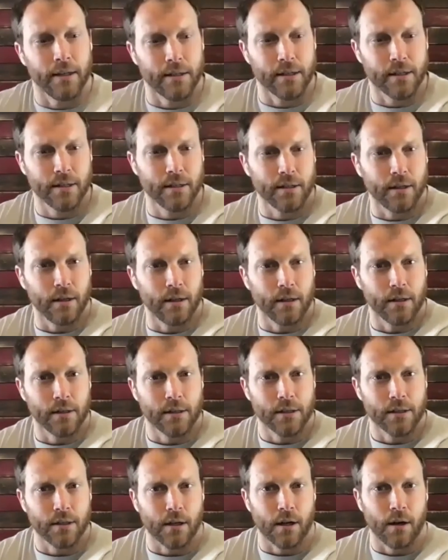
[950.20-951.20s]
Just, uh,
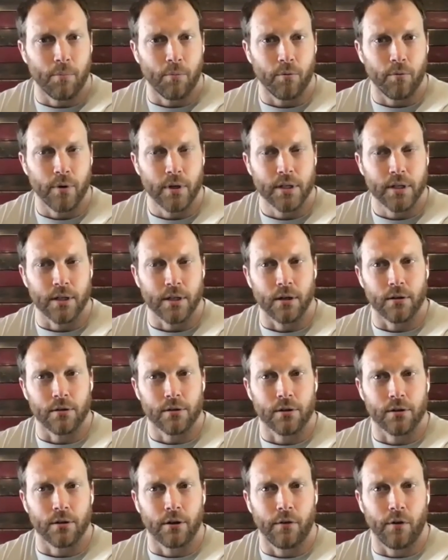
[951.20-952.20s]
just a couple weeks ago.
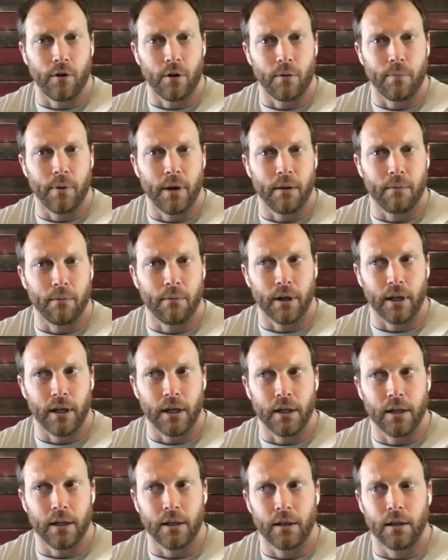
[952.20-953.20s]
So I've only been able to
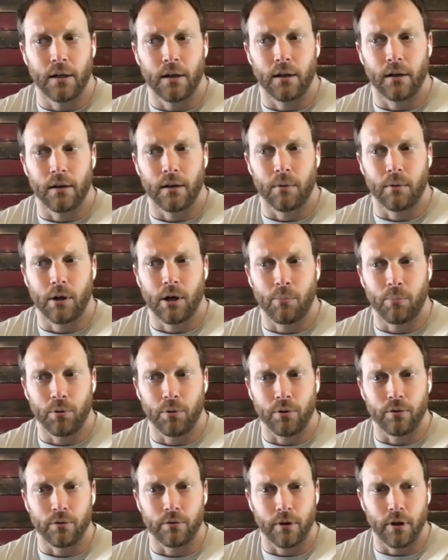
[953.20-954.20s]
get um, a
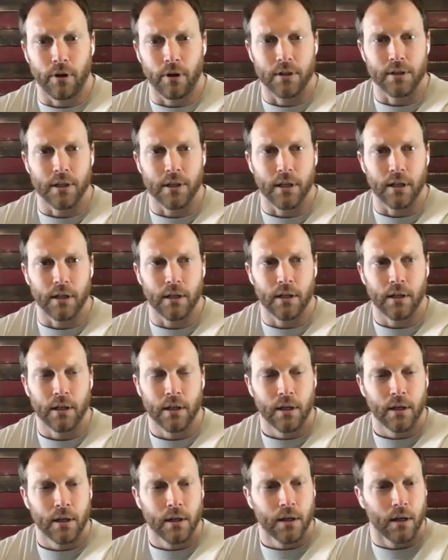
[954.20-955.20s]
couple runs in it.
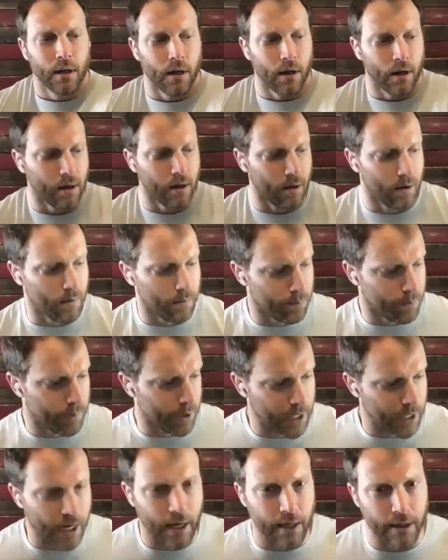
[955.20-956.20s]
Um,
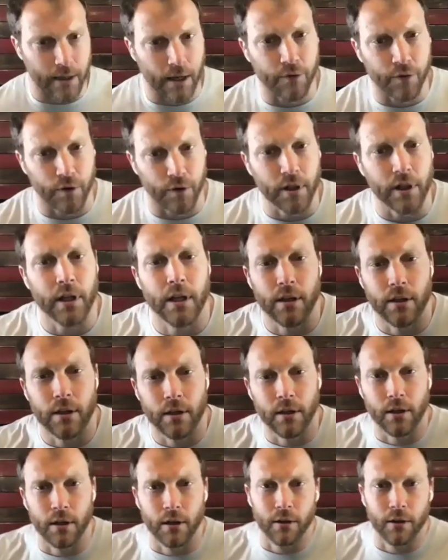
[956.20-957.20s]
but yeah, definitely,
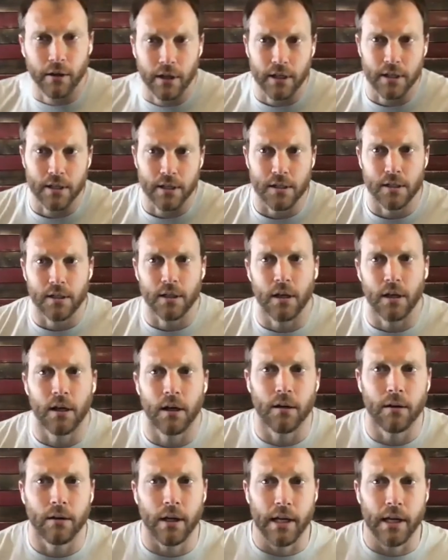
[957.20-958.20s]
you know, it is,
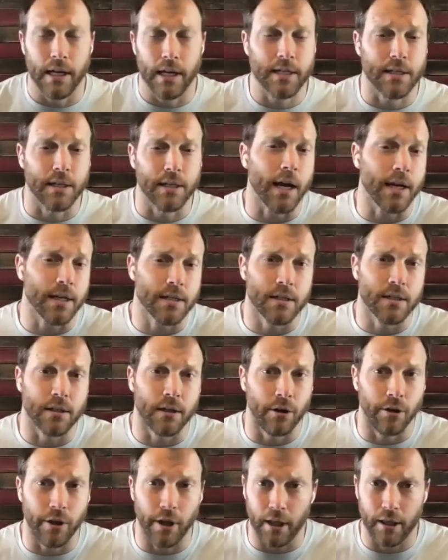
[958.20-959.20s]
uh, it, it's nice, you
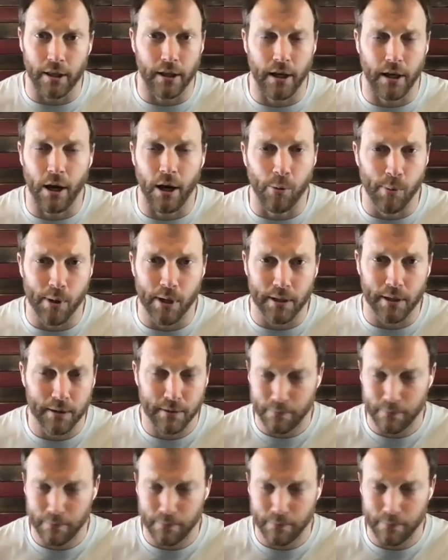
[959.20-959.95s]
know, that the helmet